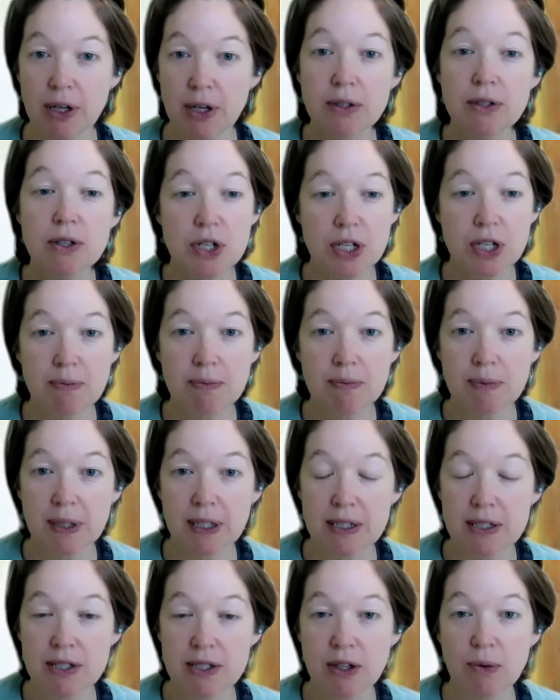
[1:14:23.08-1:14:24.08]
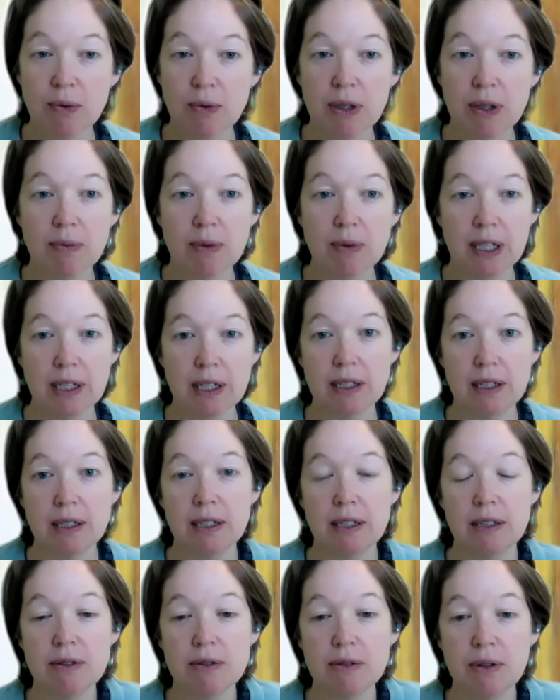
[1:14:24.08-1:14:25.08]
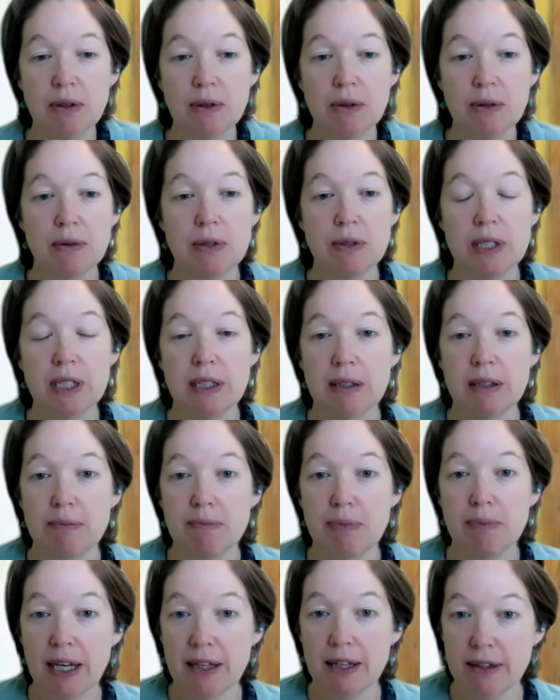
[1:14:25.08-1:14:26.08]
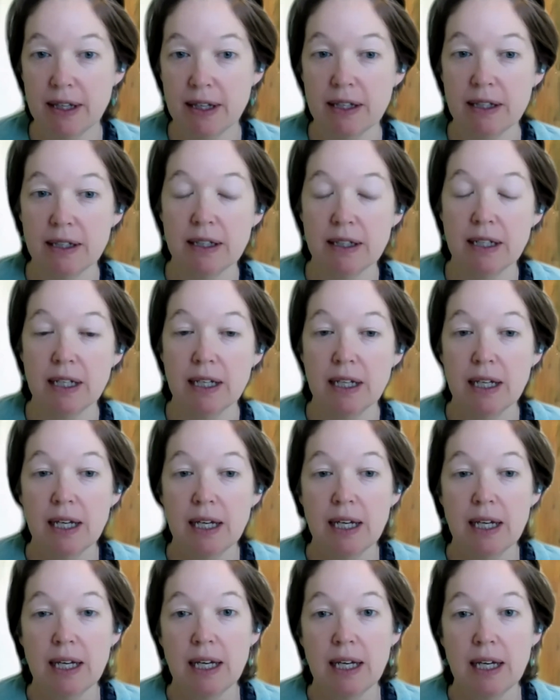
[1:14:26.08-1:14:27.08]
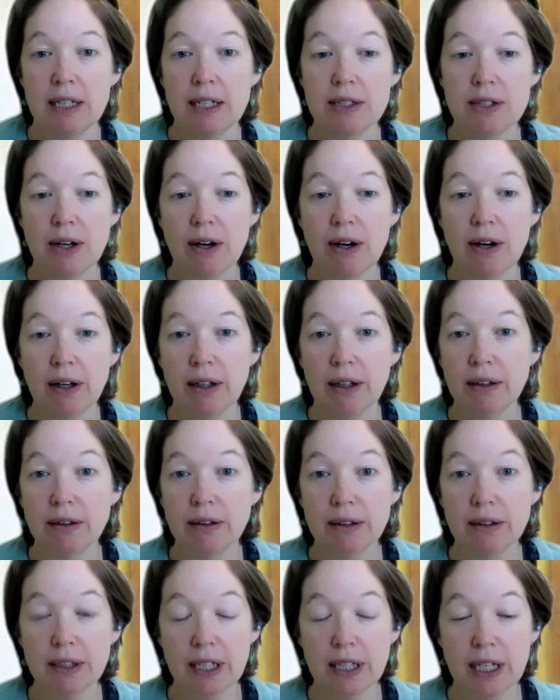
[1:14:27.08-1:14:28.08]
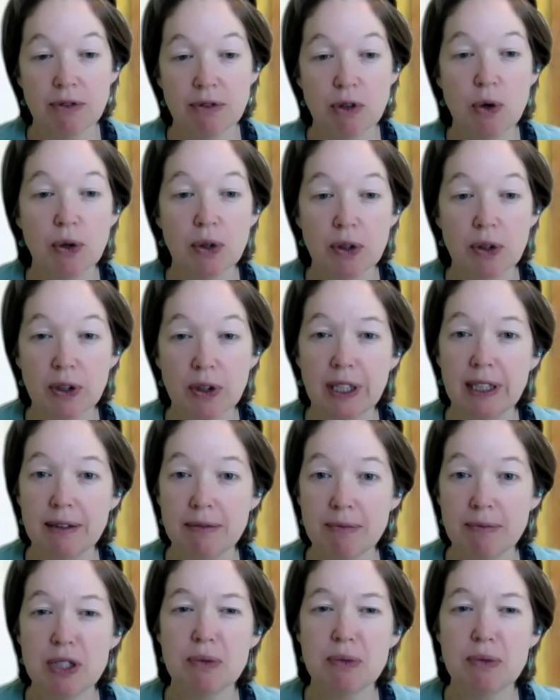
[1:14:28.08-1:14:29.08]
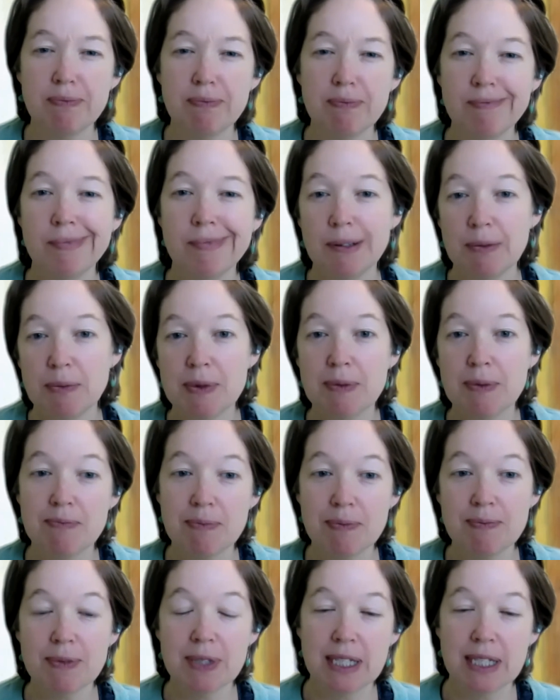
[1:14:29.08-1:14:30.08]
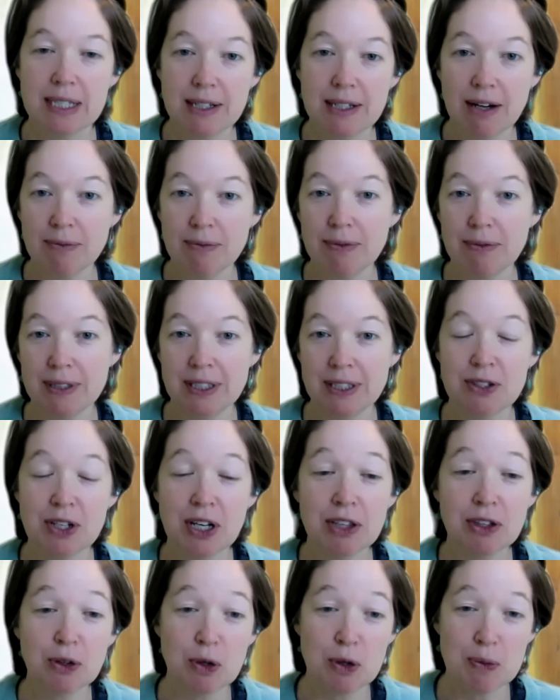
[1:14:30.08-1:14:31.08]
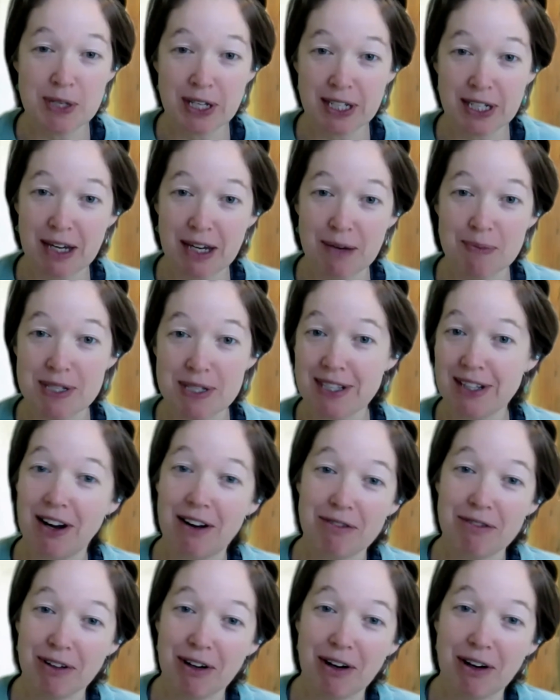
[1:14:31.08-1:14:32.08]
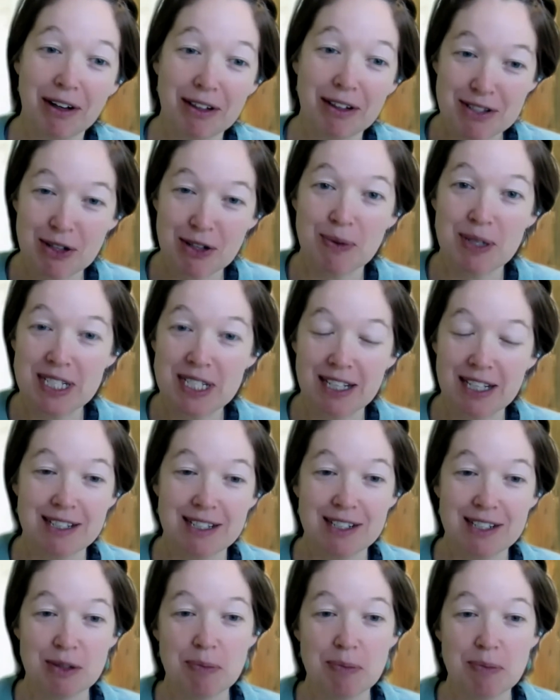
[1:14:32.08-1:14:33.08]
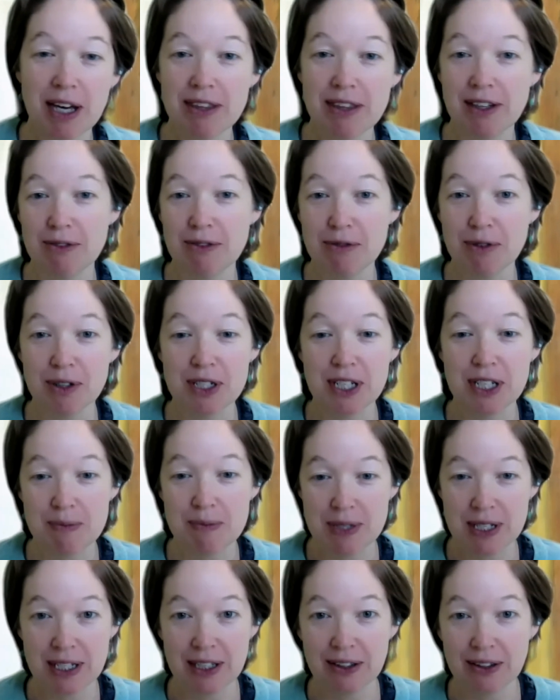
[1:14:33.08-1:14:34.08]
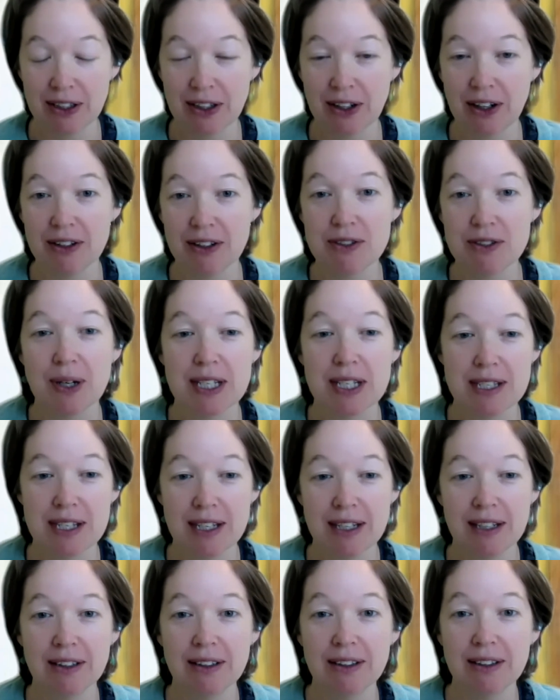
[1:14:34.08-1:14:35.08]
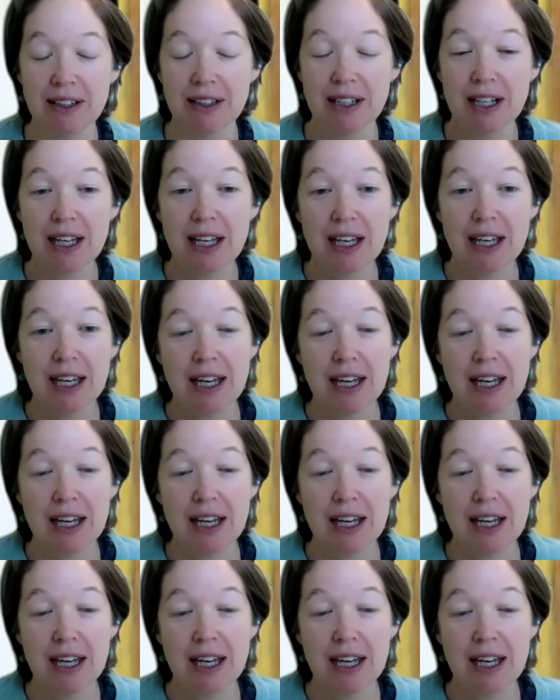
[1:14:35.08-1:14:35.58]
partnership, and so we run intro to Python and R kind of quarterly. We do. There's other groups on campus that offer R, so we tend to do Python 4 times a year and R twice a year.